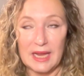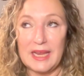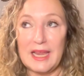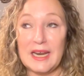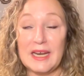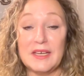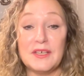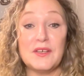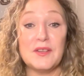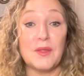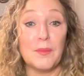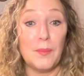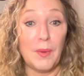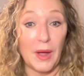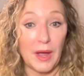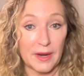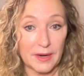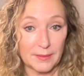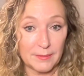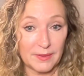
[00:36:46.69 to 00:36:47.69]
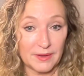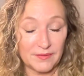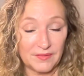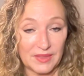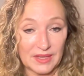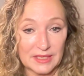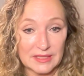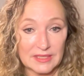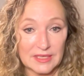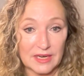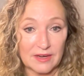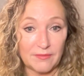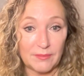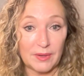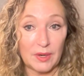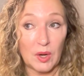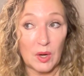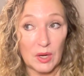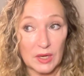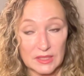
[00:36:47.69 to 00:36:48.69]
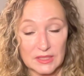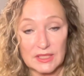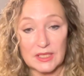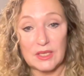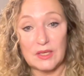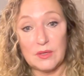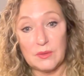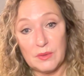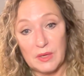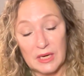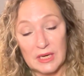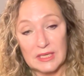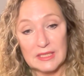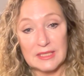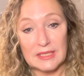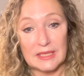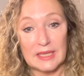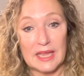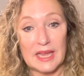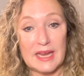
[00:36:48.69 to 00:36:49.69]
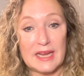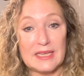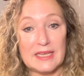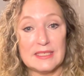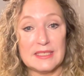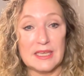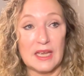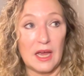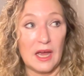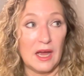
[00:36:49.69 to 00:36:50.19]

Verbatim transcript: getting to the bottom of things that have been causing you delays,